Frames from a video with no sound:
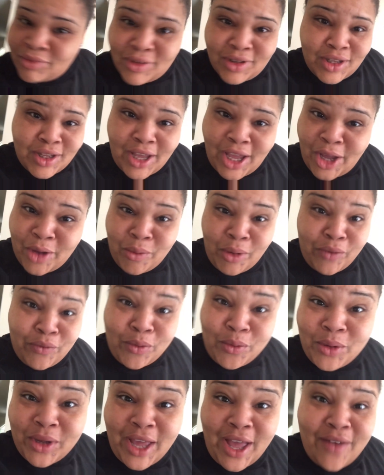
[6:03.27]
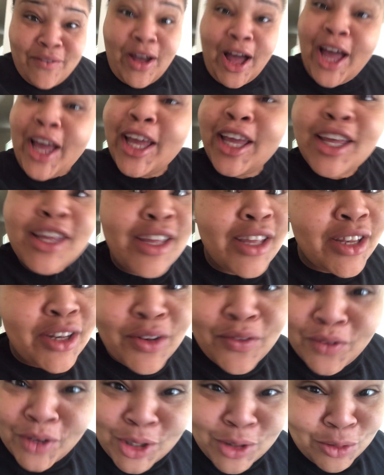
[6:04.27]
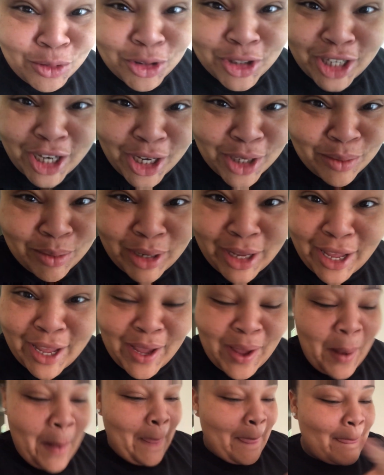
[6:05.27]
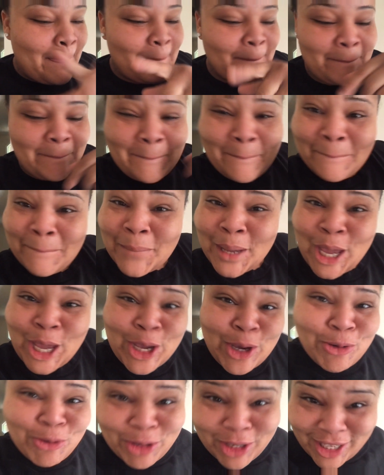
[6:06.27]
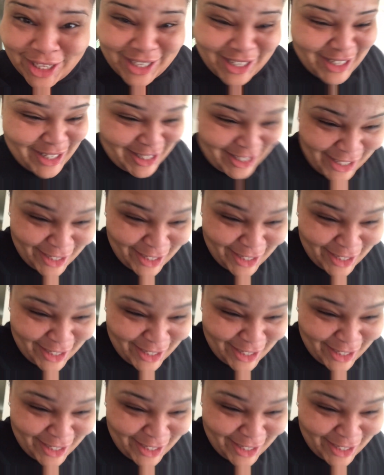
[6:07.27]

Can't wait for we have our individual channel plaque. Period.